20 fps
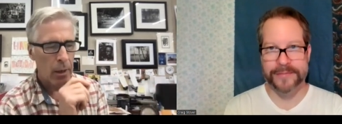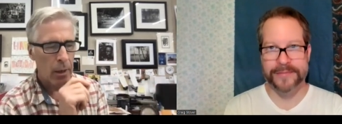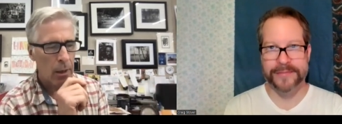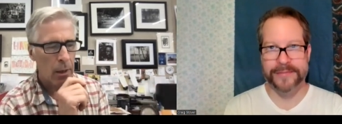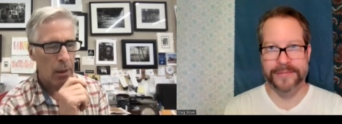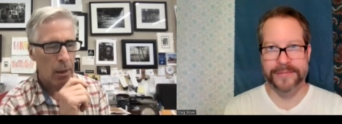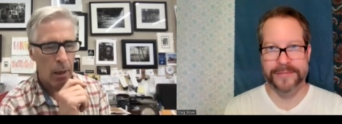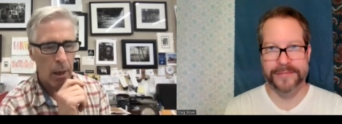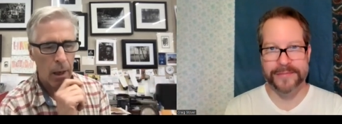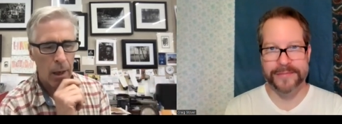
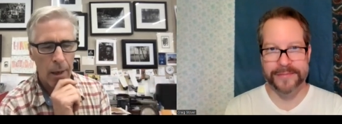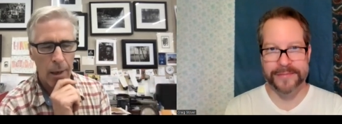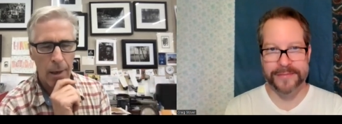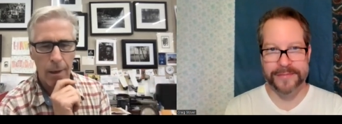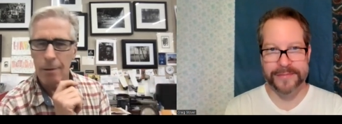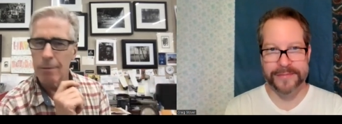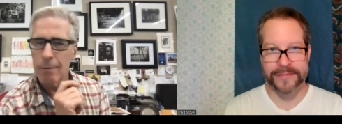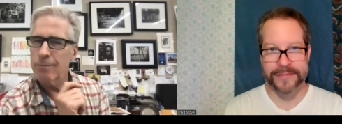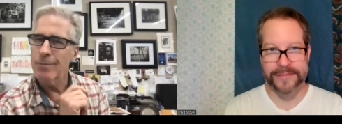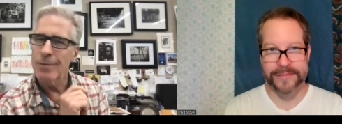Speaker 1: Mm-hmm. Uh,
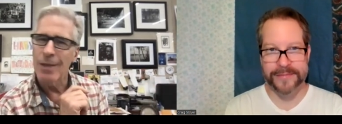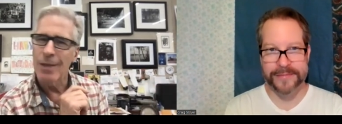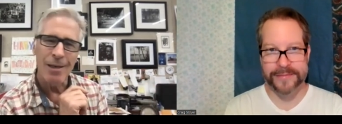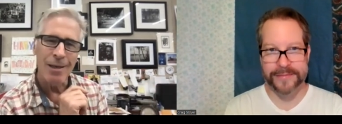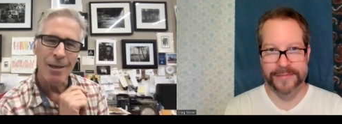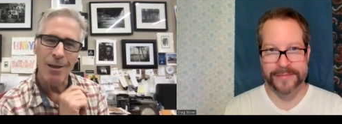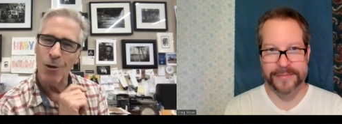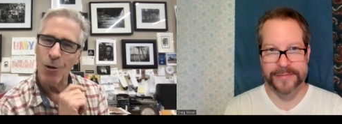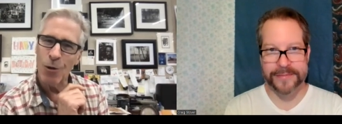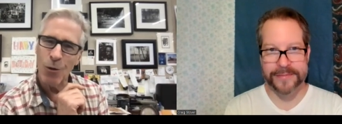you
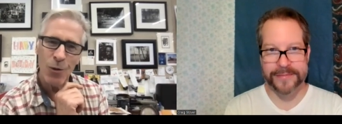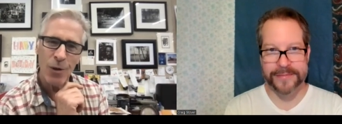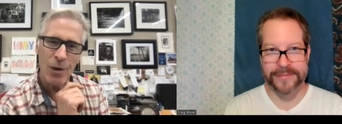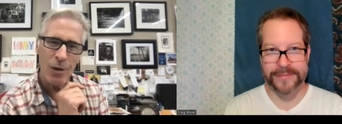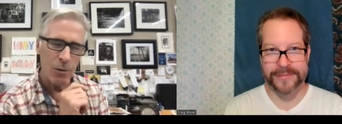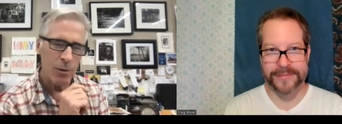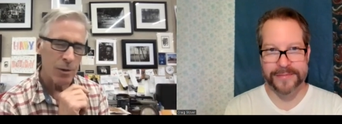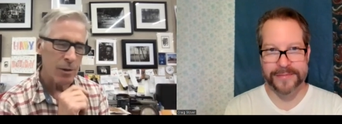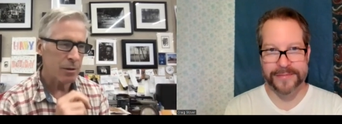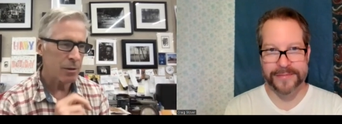know, there
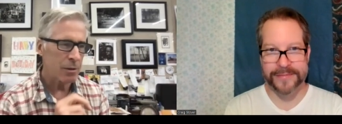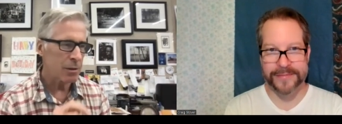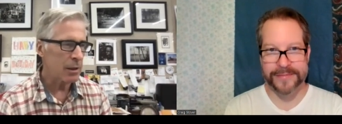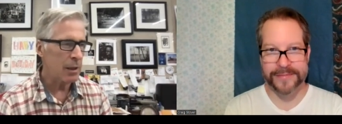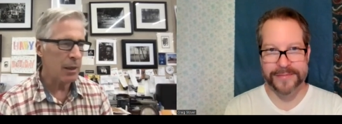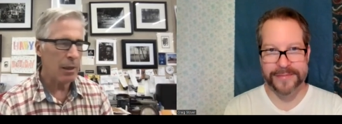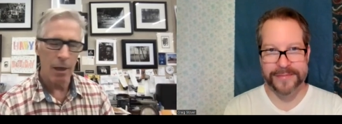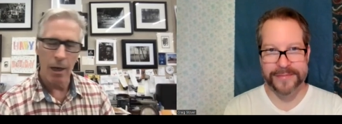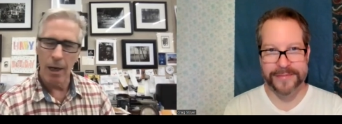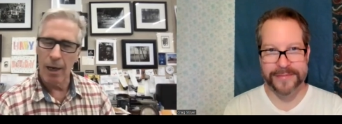were, you
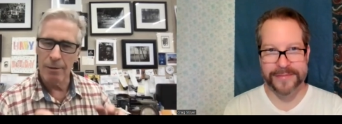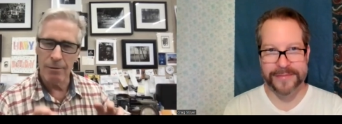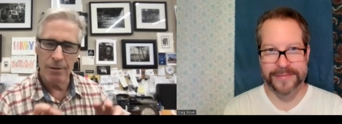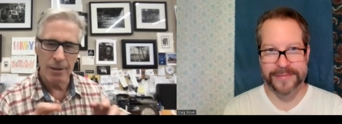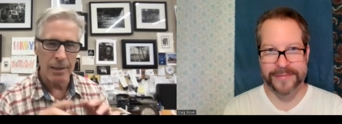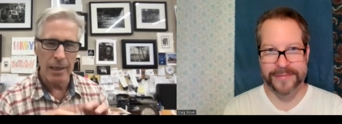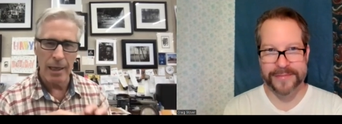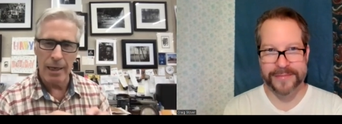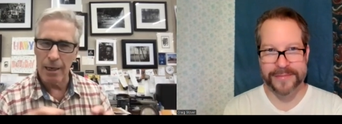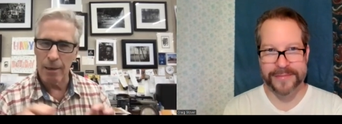know, I
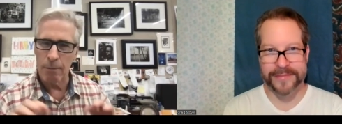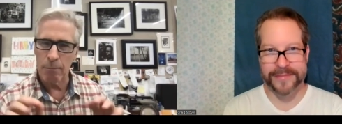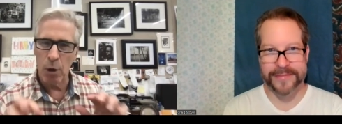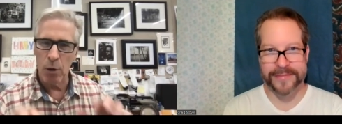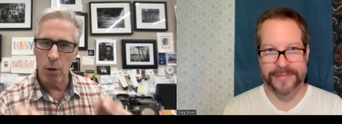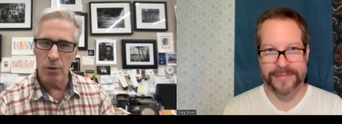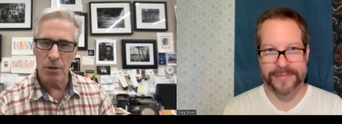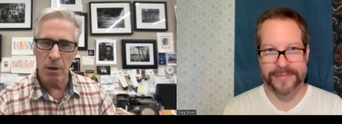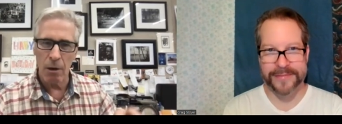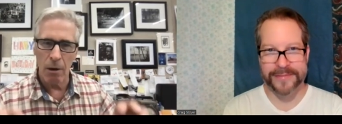sent out
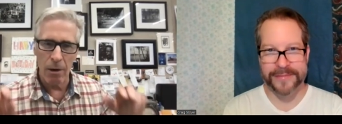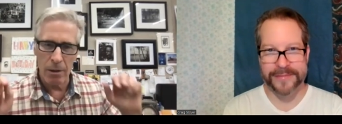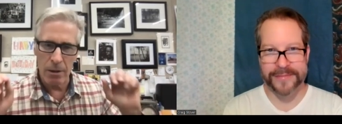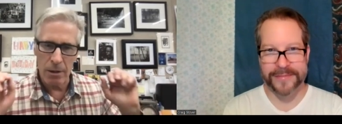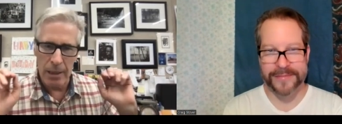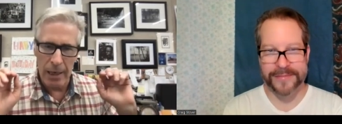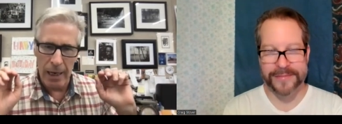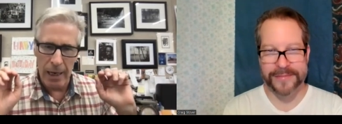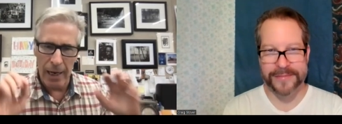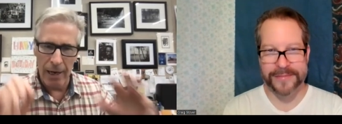postcards
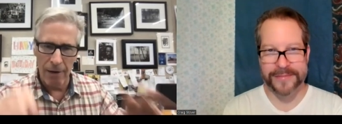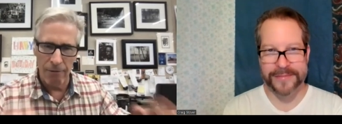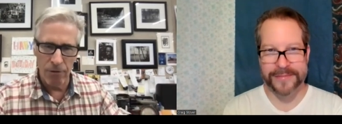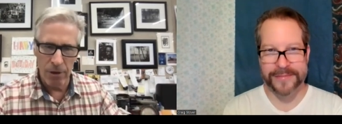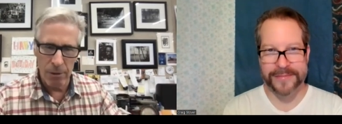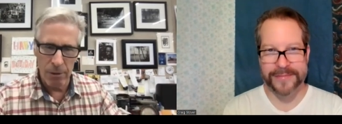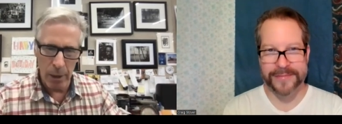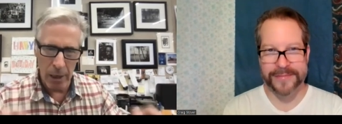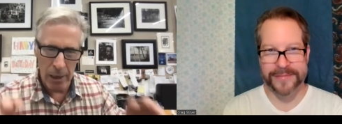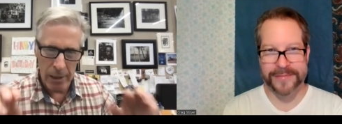to
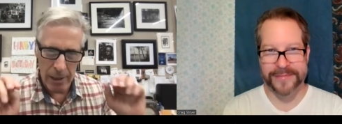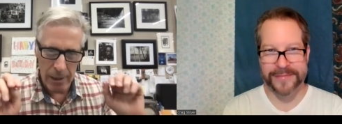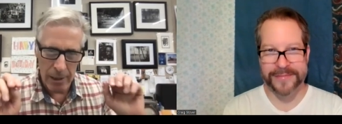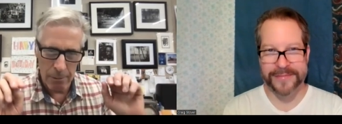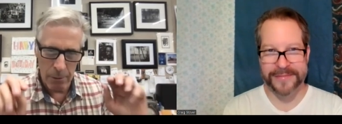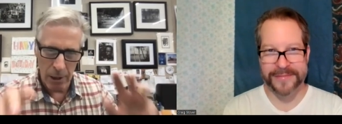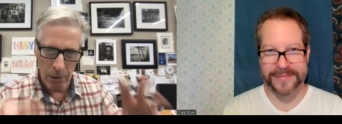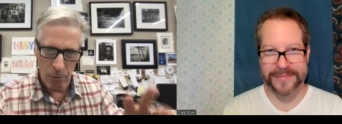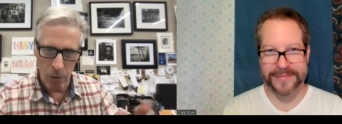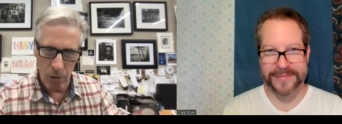everybody in
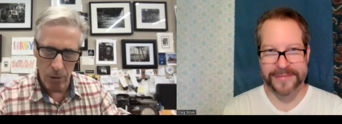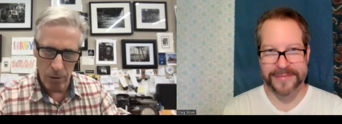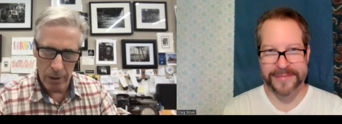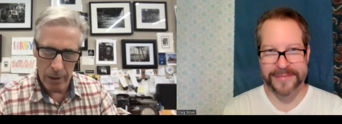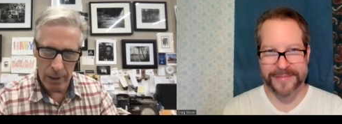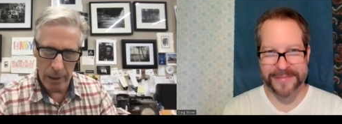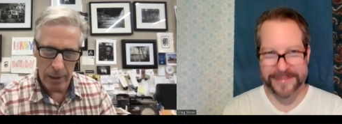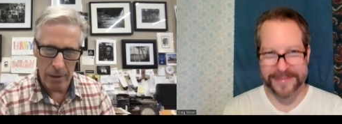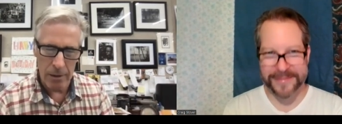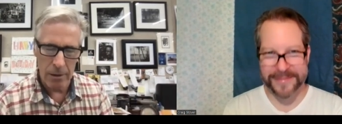my
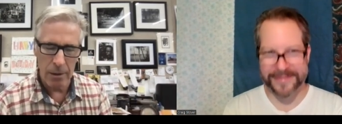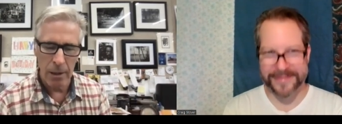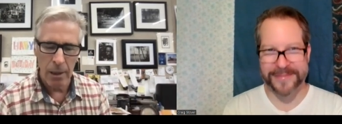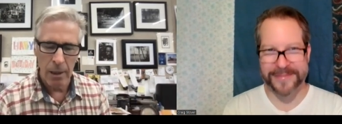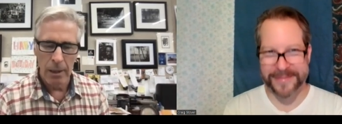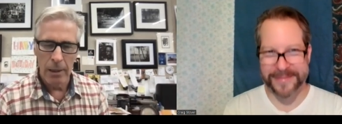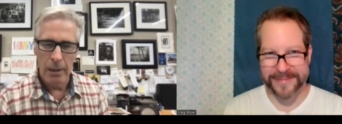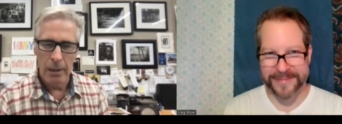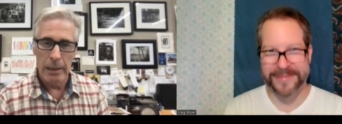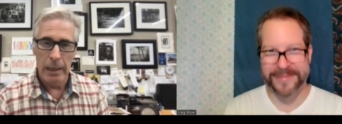Rolodex.
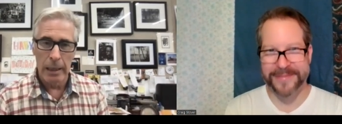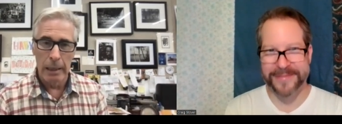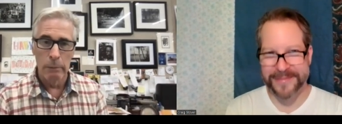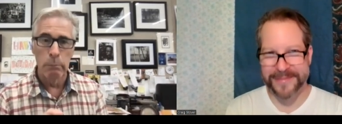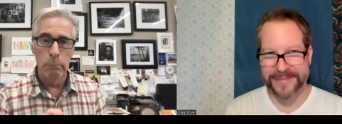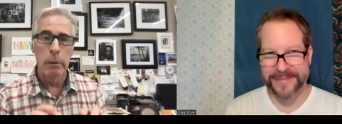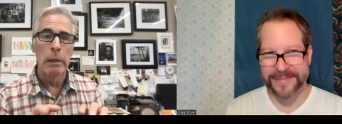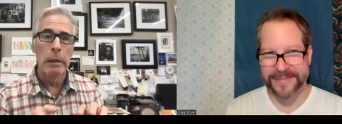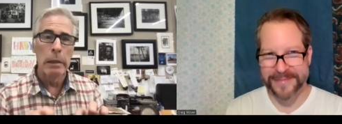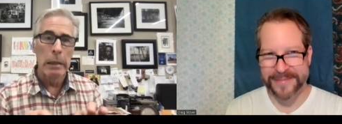Mm-hmm.
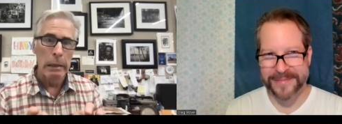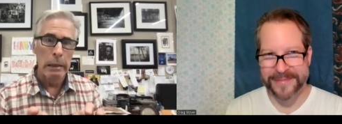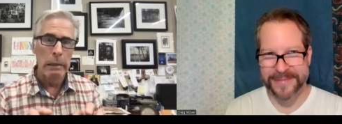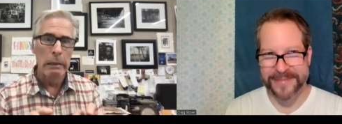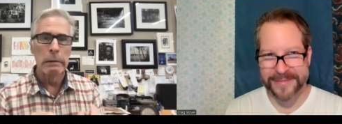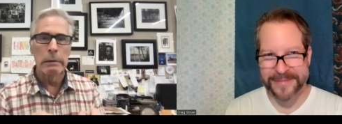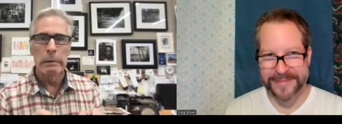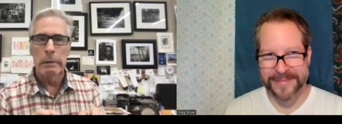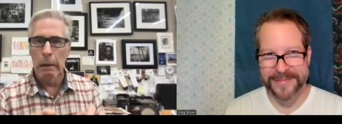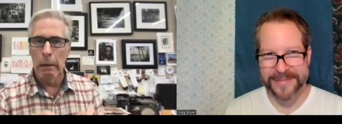
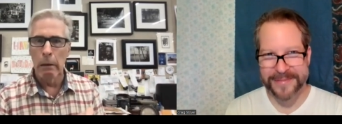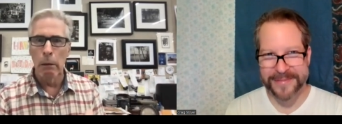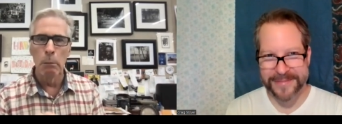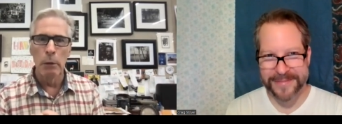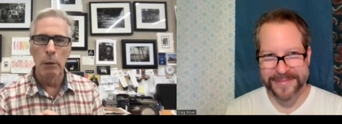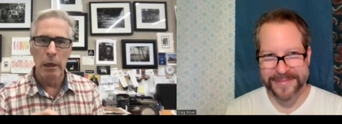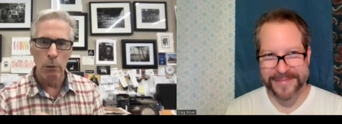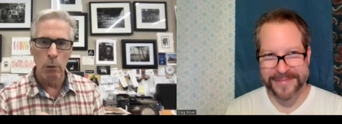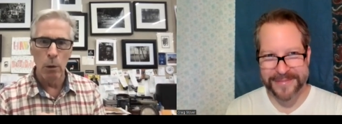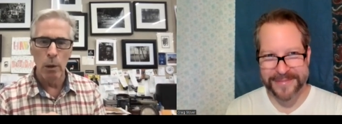Please tell
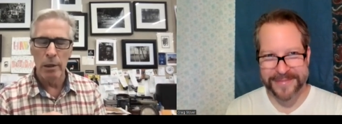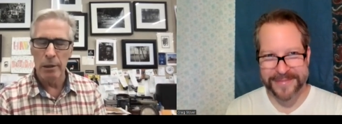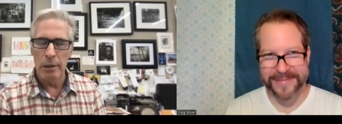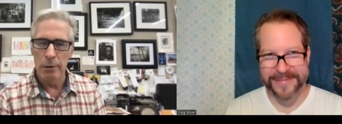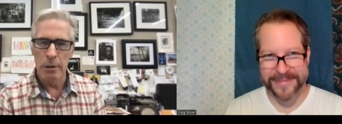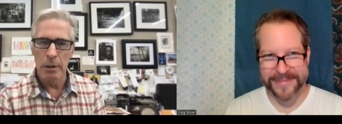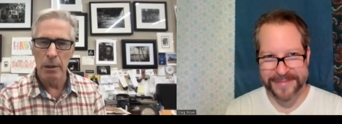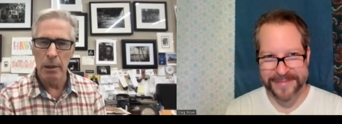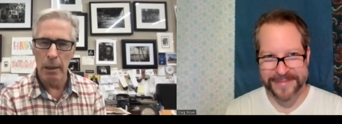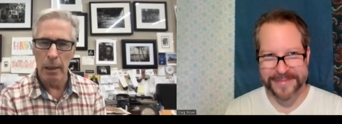me what you
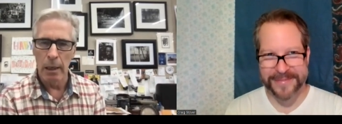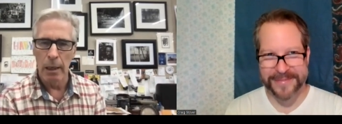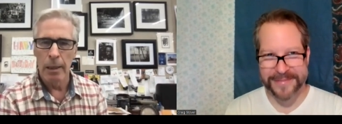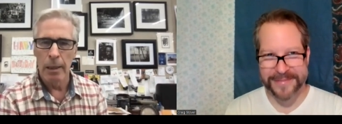see.